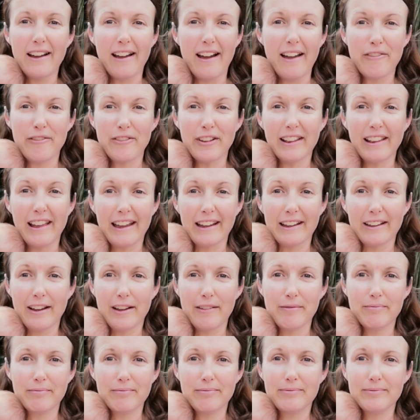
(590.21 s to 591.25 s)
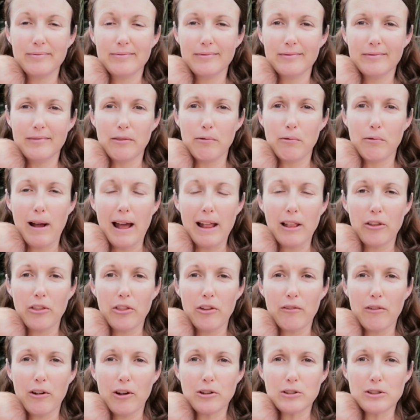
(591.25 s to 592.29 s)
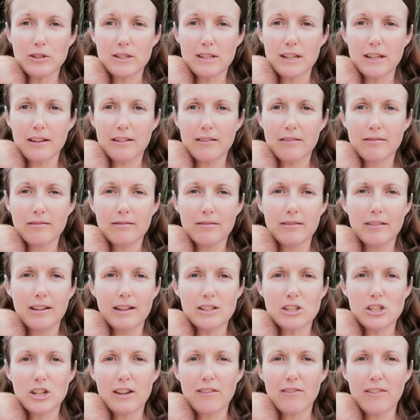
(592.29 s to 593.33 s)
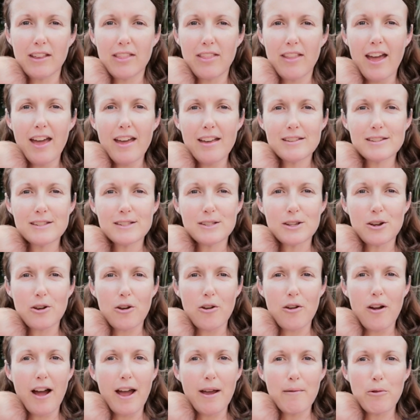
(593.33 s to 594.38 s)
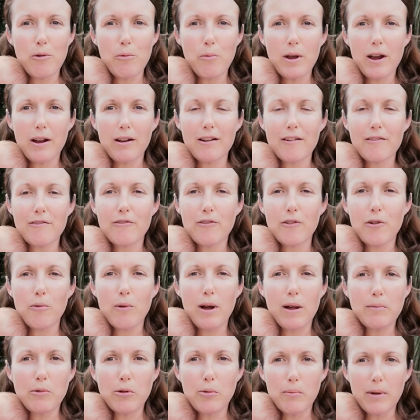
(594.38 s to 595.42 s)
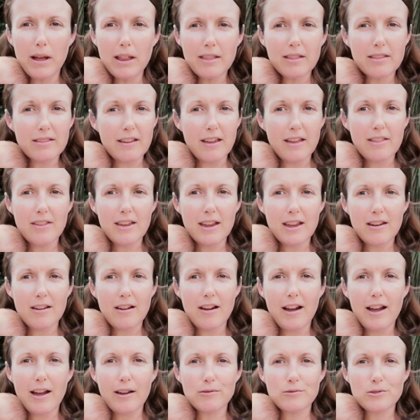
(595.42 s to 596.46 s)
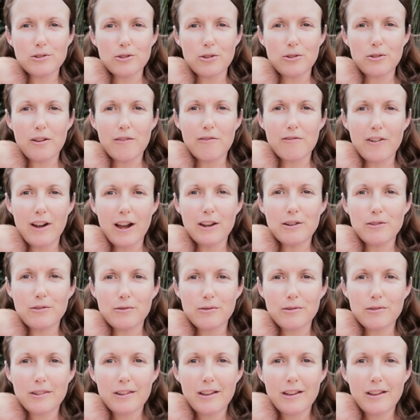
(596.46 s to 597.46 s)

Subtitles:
I feel like I'm well on the road to achieving that, so I will wear it for 1 more month, and then I'll do a final